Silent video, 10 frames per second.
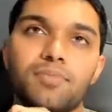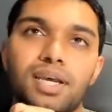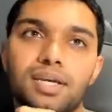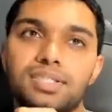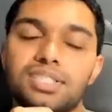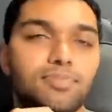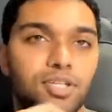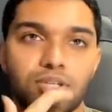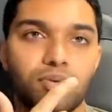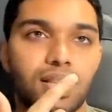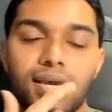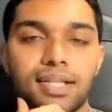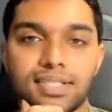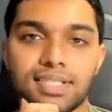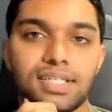because, especially with like,
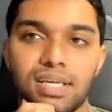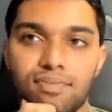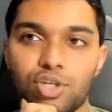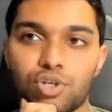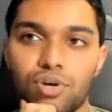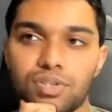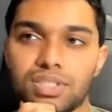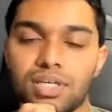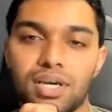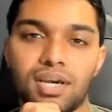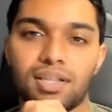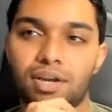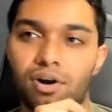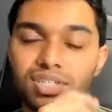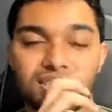let's say TV shows,
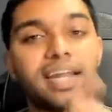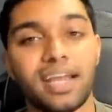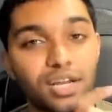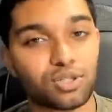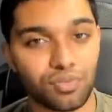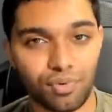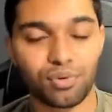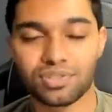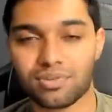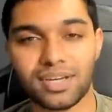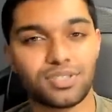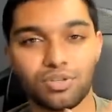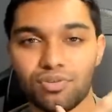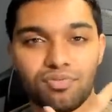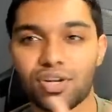there are set intervals, right? So
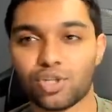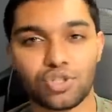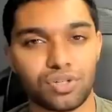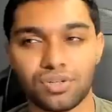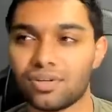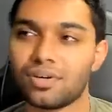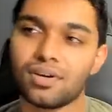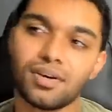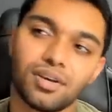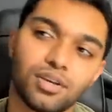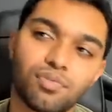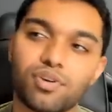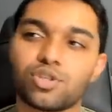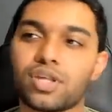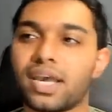you
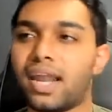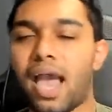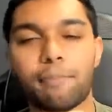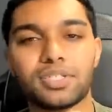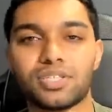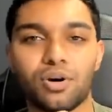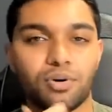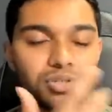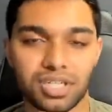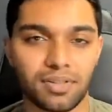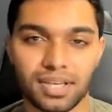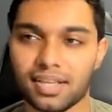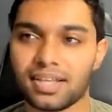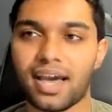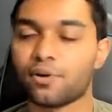finish like an episode or something
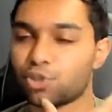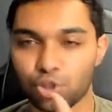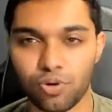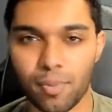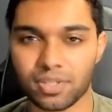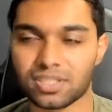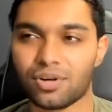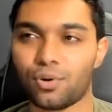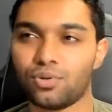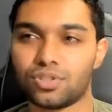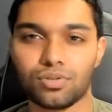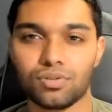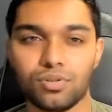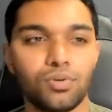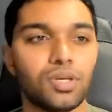like that, or 2 episodes.
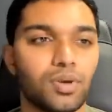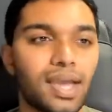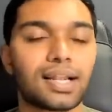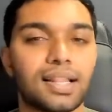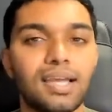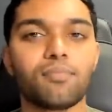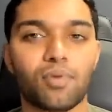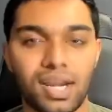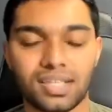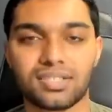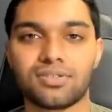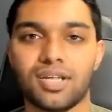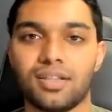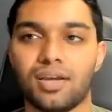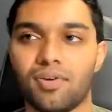You get clean breaks or
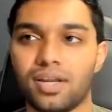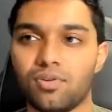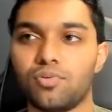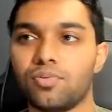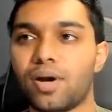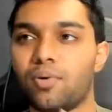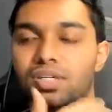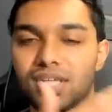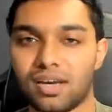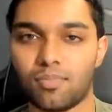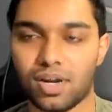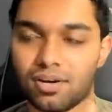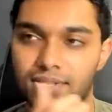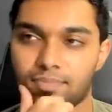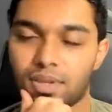something, right? You might want to take a break
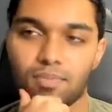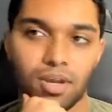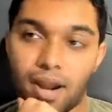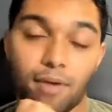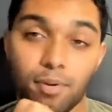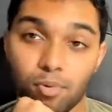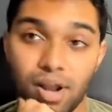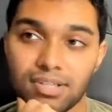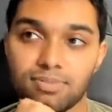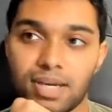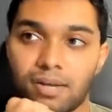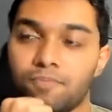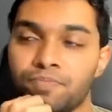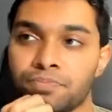or something. But I remember when I was playing